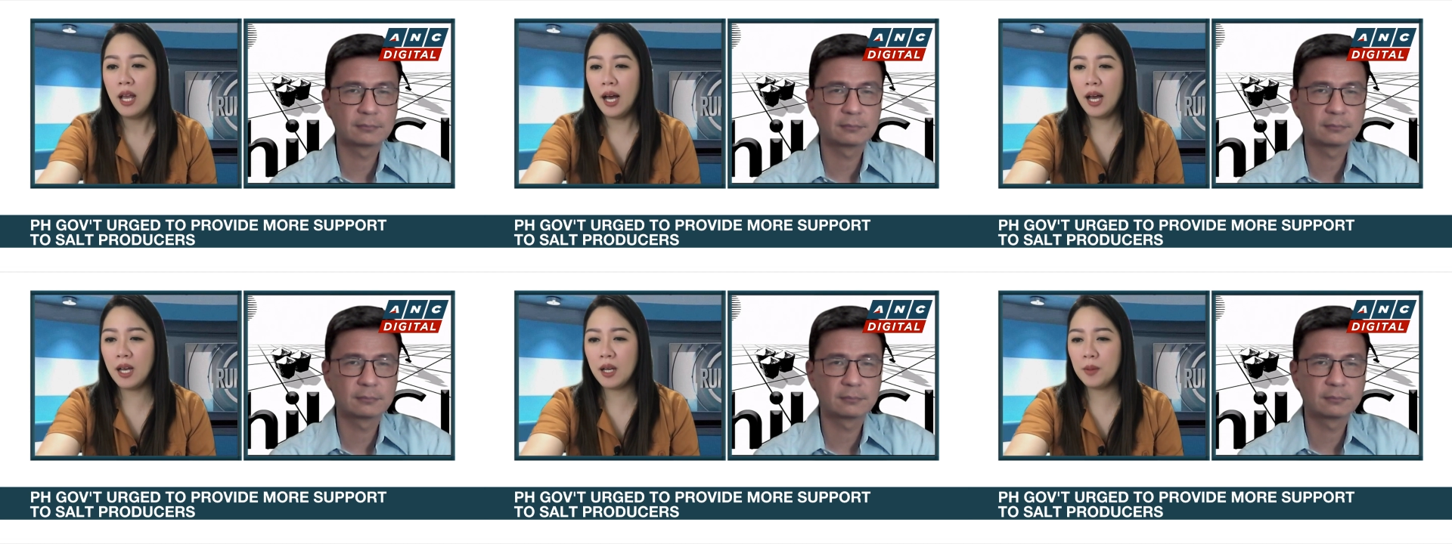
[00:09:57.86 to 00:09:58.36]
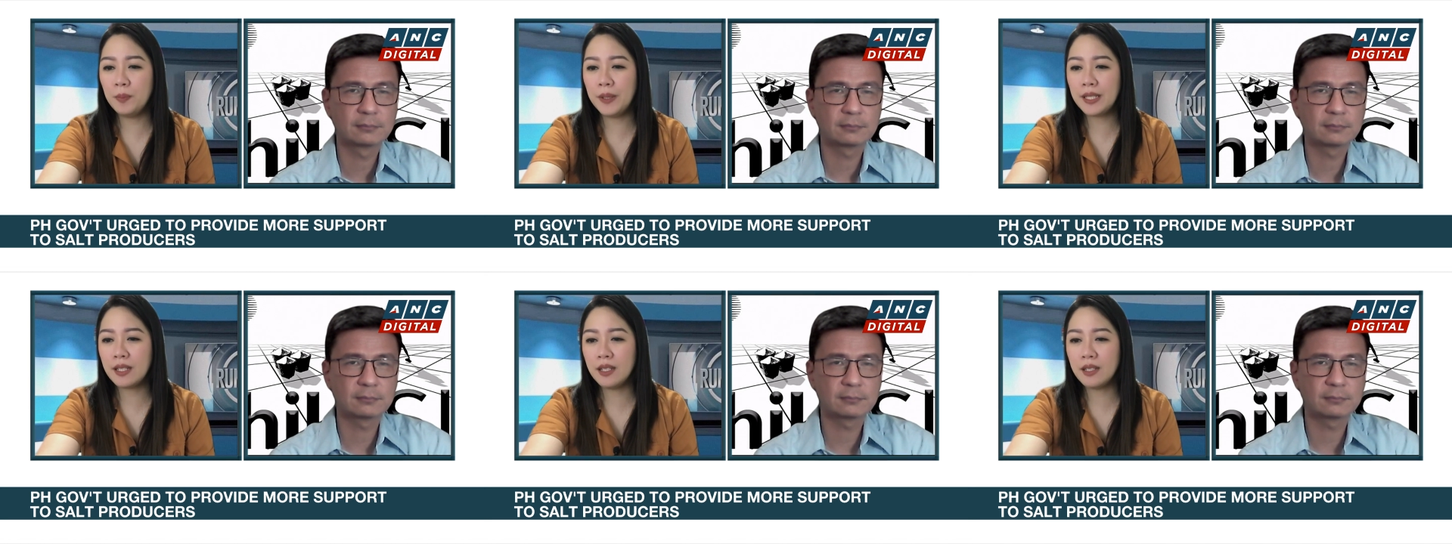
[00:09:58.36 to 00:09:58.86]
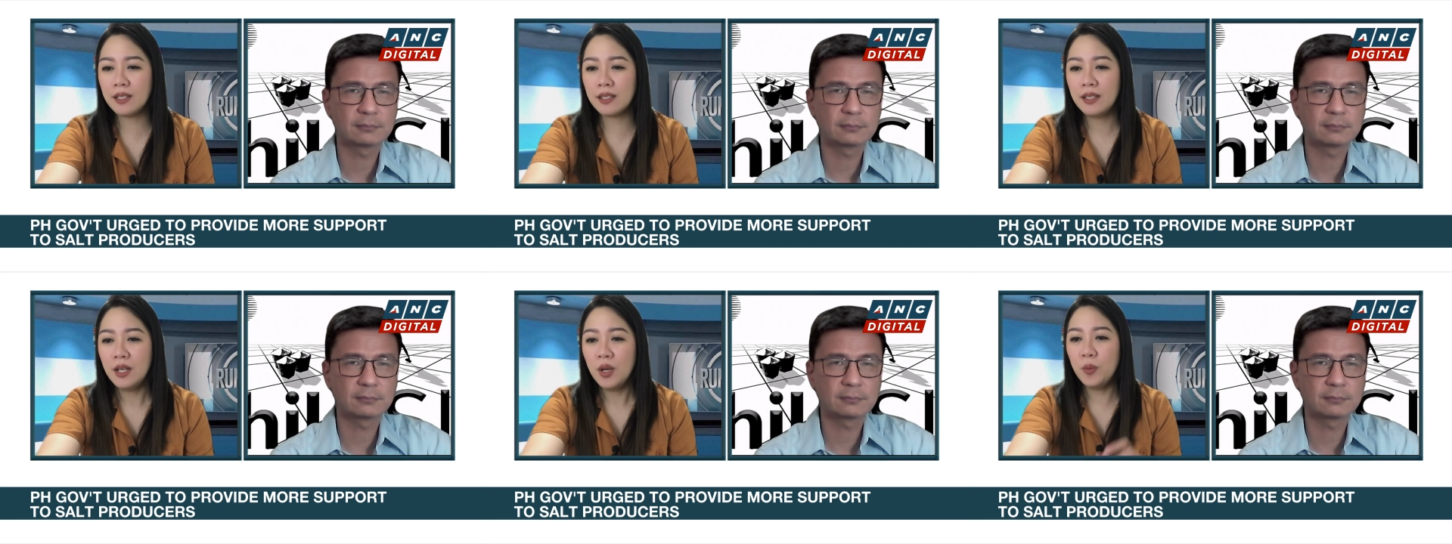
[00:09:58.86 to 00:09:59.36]
Speaker 1: Uh, but uh,
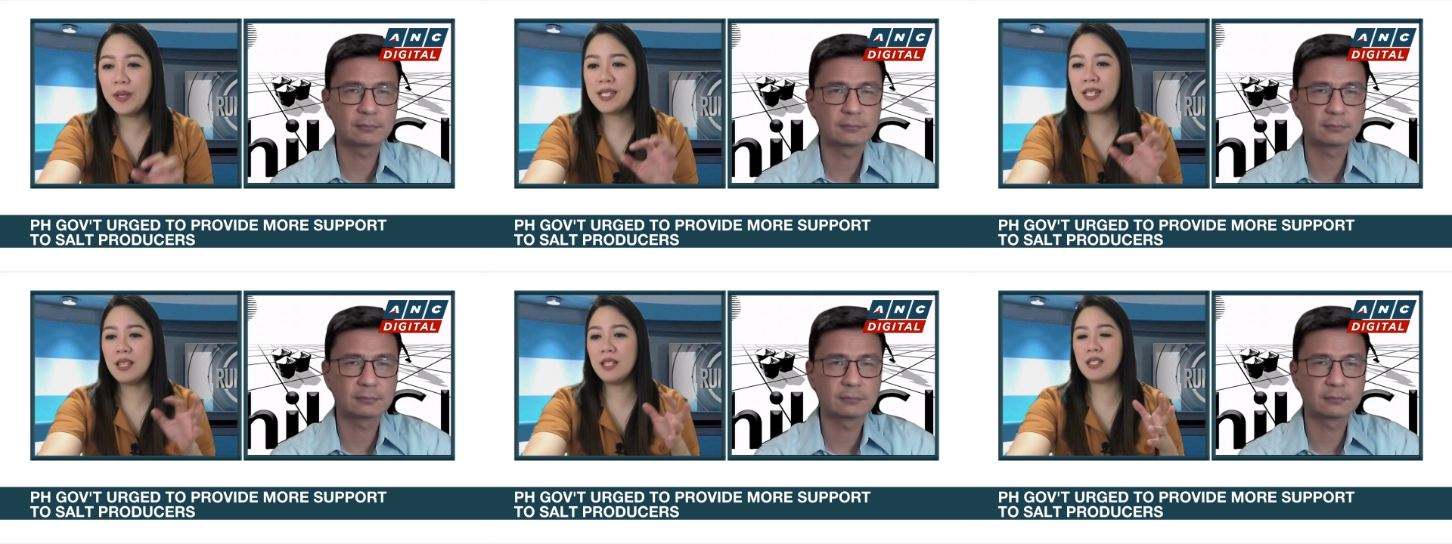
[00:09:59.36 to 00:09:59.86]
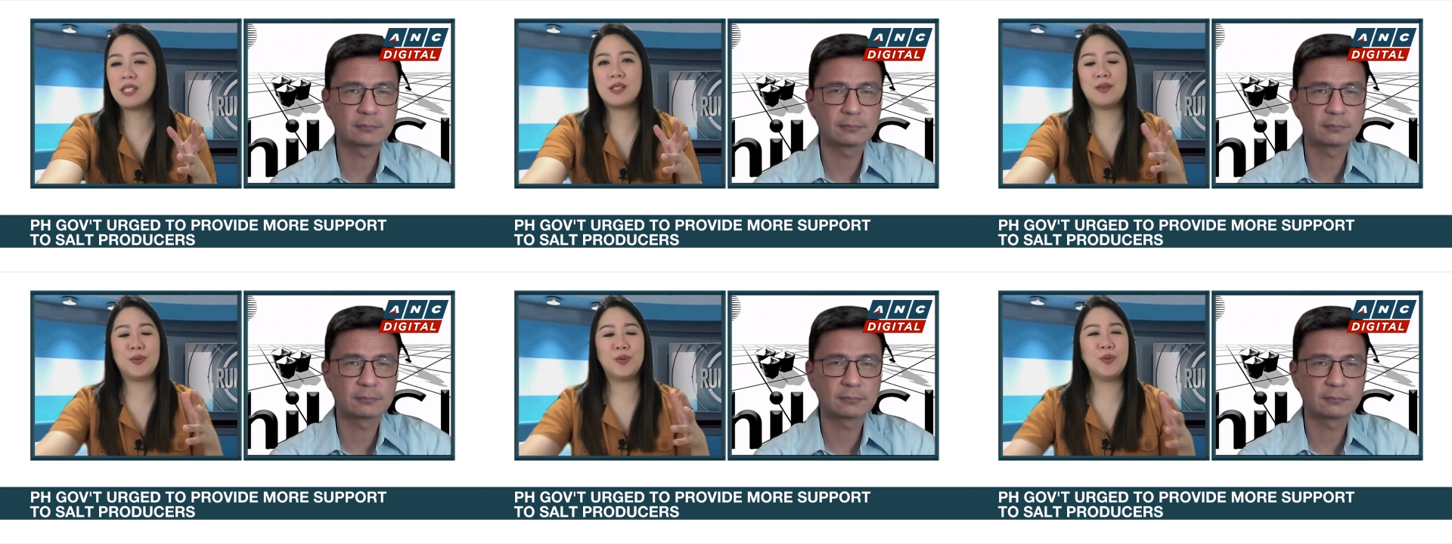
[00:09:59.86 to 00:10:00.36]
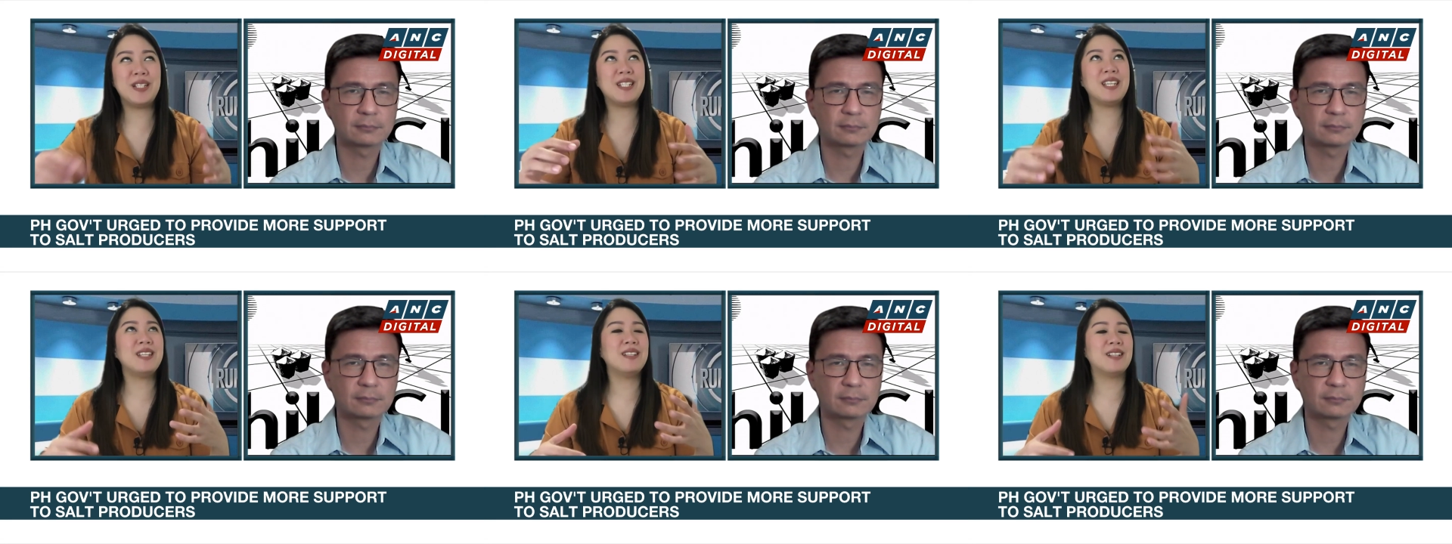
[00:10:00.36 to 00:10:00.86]
we see this, we
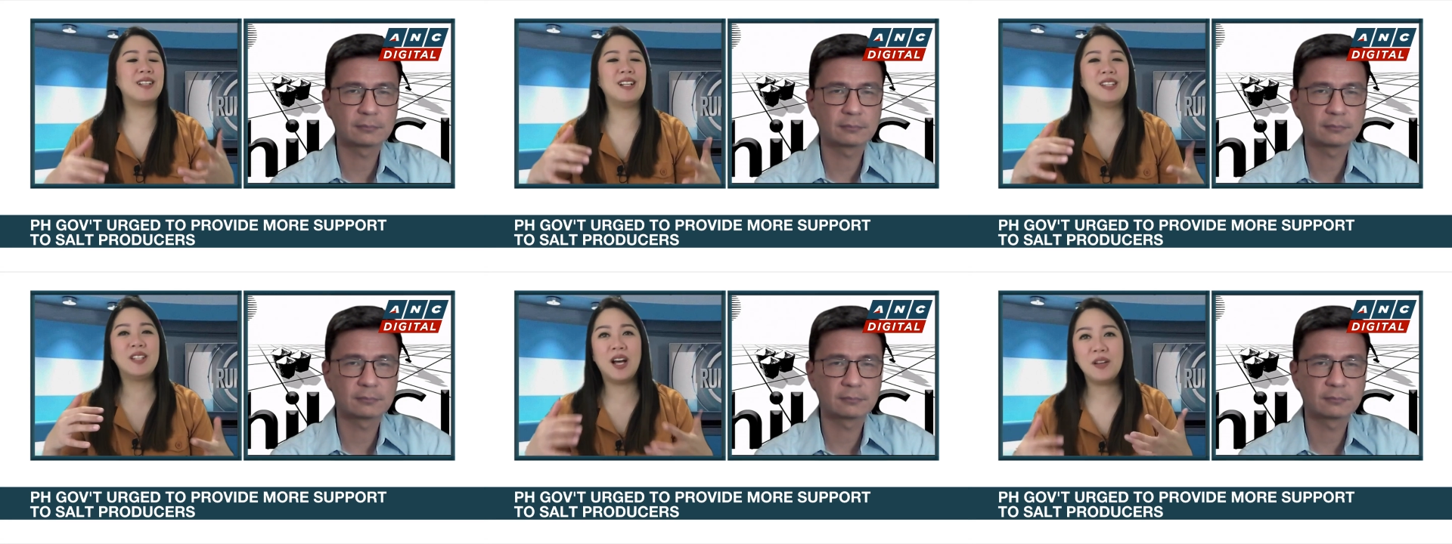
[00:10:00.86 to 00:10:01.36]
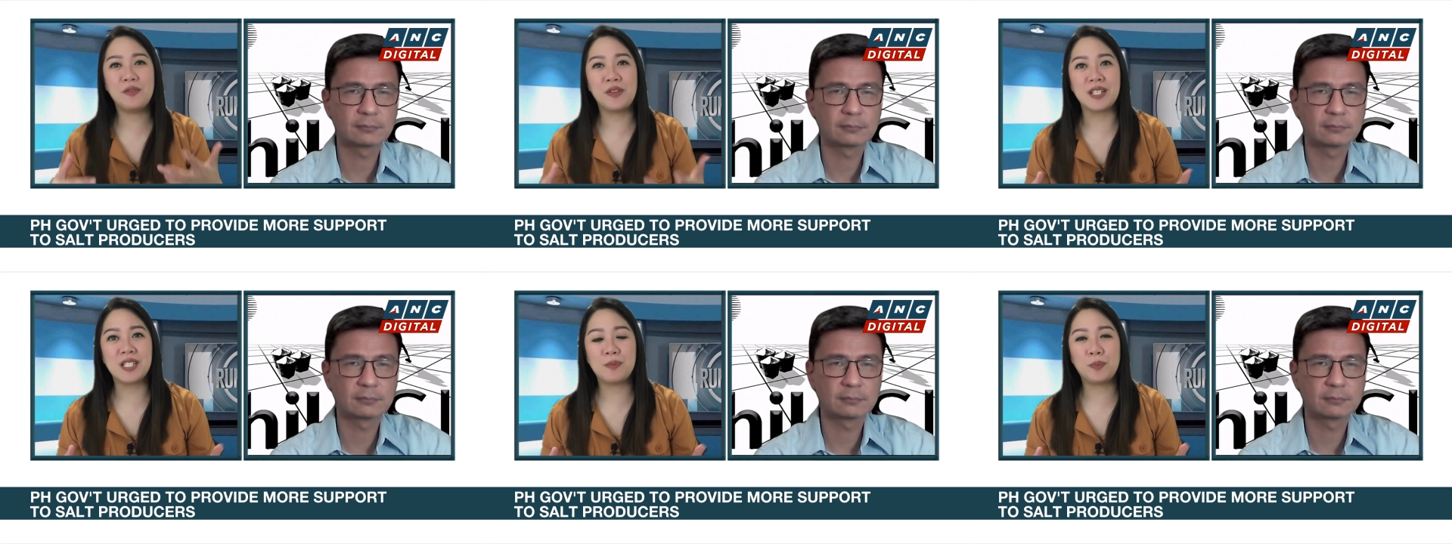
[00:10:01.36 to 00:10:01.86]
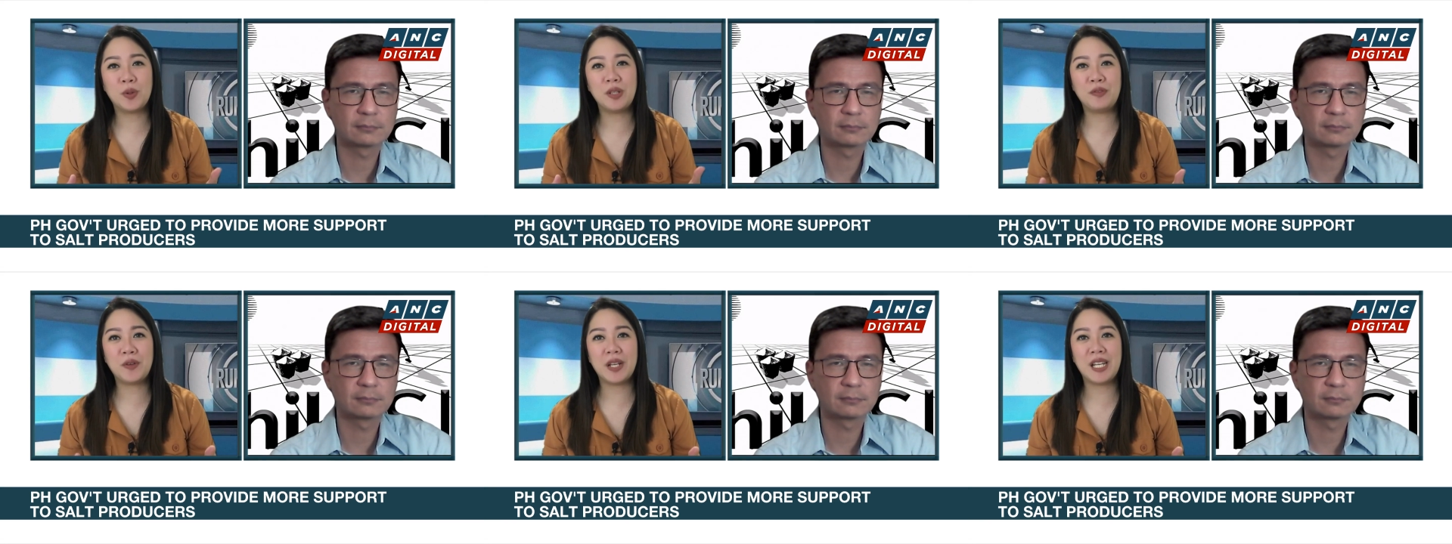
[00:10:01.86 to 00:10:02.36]
see a lot of this
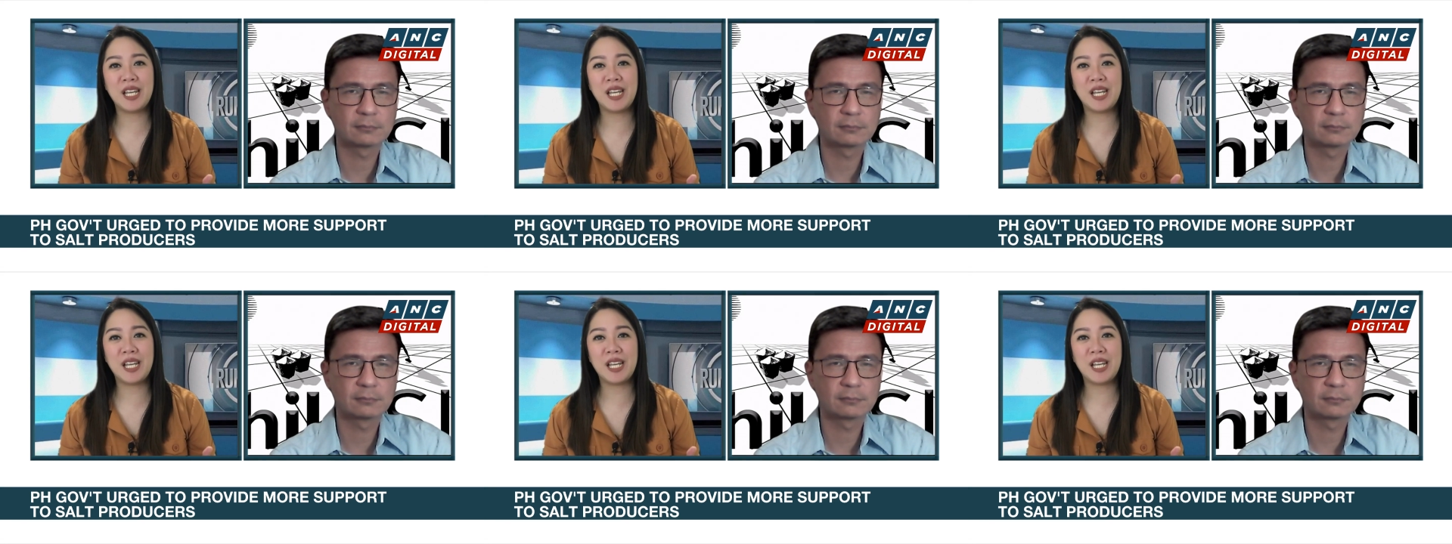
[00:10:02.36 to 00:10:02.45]
proliferating